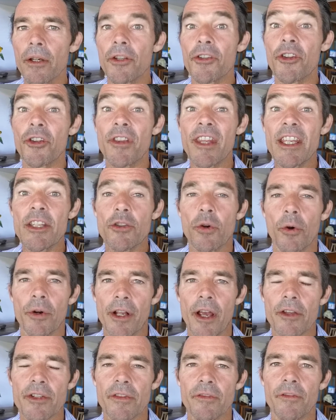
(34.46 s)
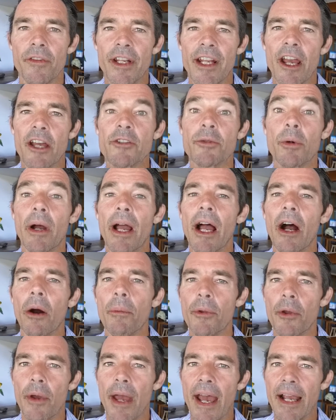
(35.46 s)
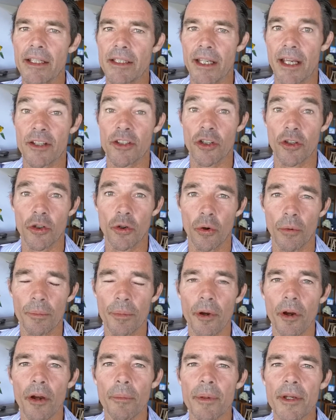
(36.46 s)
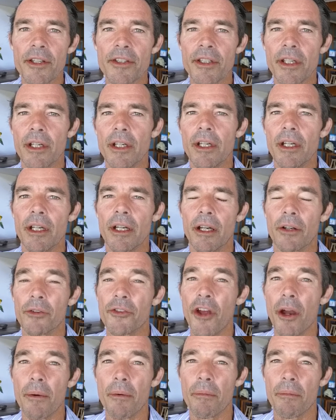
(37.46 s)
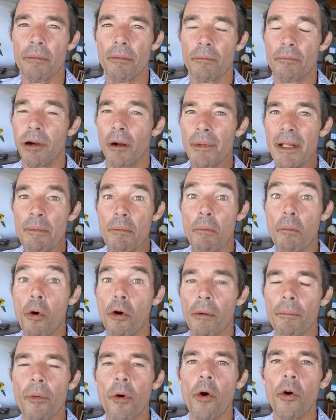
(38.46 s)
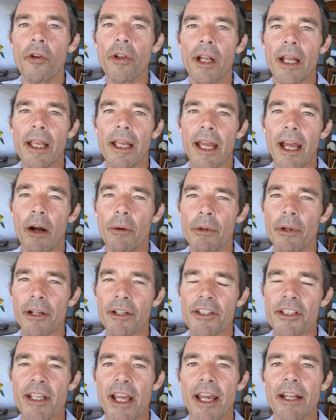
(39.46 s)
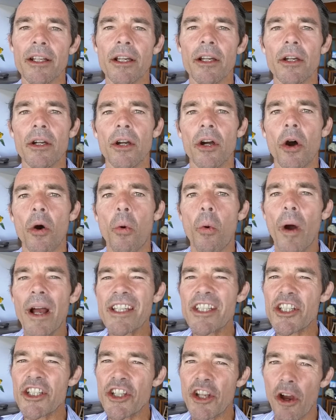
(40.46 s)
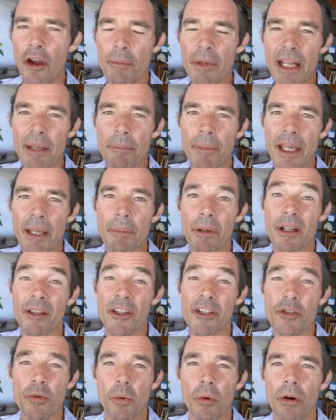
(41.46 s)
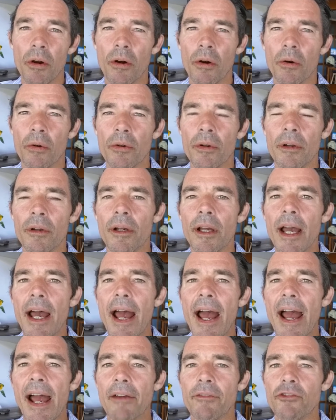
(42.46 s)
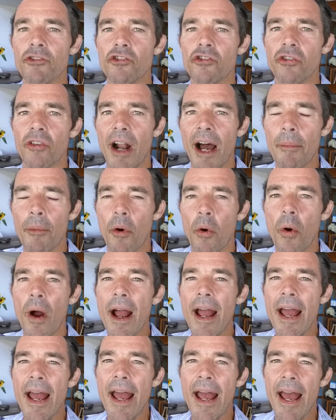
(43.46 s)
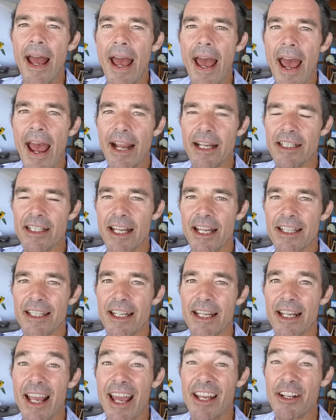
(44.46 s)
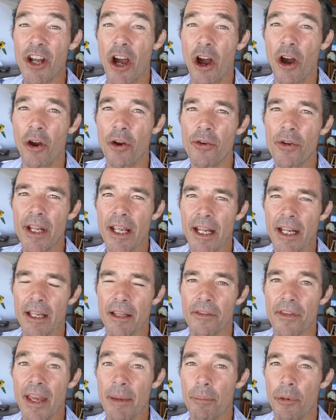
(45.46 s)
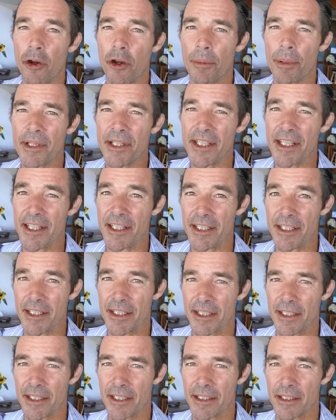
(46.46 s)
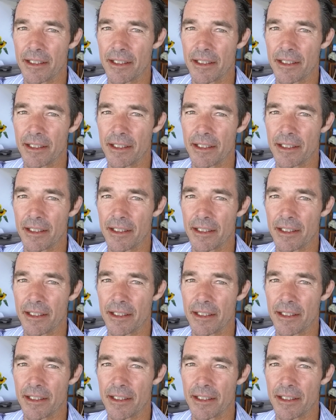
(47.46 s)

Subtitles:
So these audios and videos will help you access your purpose, and also, probably more importantly, help you understand why so many people in this world have trouble accessing and owning their purposes.